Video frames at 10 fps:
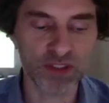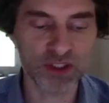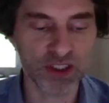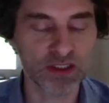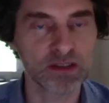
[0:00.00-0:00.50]

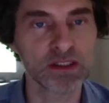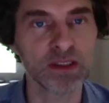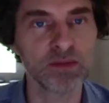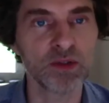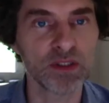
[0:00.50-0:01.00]
share the
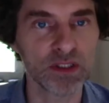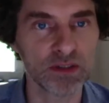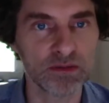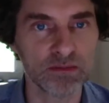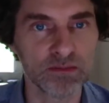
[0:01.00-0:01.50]
same
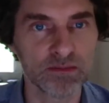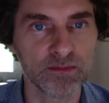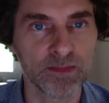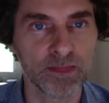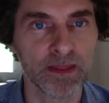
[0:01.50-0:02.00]
mutation,
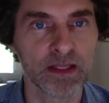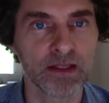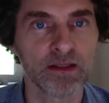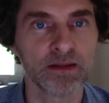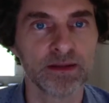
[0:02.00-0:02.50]

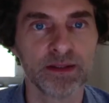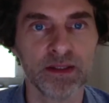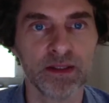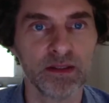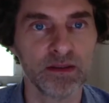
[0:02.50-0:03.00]

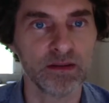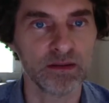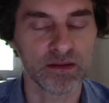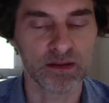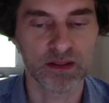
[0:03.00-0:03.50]
the
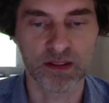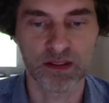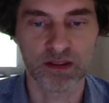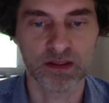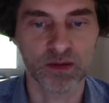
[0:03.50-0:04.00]

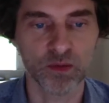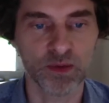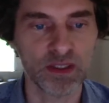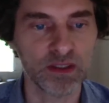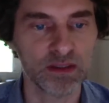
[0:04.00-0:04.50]

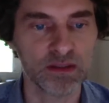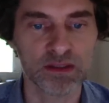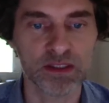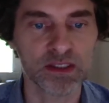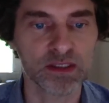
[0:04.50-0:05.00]
way the
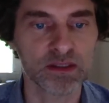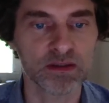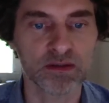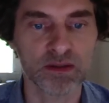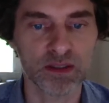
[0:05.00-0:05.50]
disease
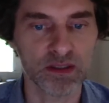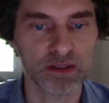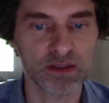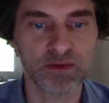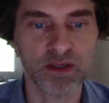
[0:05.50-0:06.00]

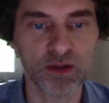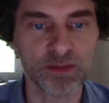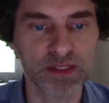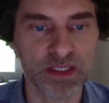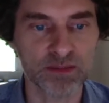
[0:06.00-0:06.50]

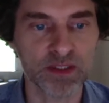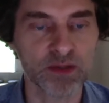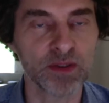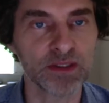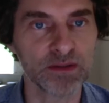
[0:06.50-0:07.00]
develops can be
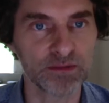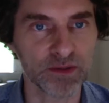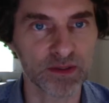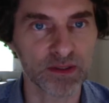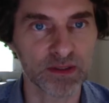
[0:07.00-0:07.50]
quite
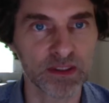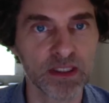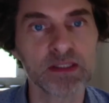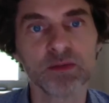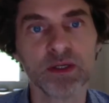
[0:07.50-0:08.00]
different.
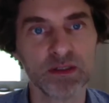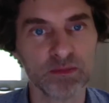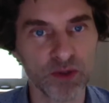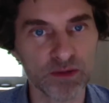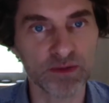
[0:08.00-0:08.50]
That's why the
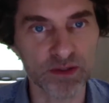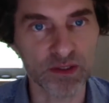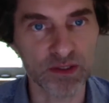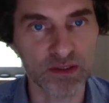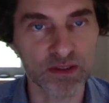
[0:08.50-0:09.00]
modifier
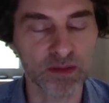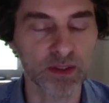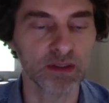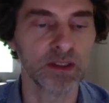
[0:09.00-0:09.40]
genes come in.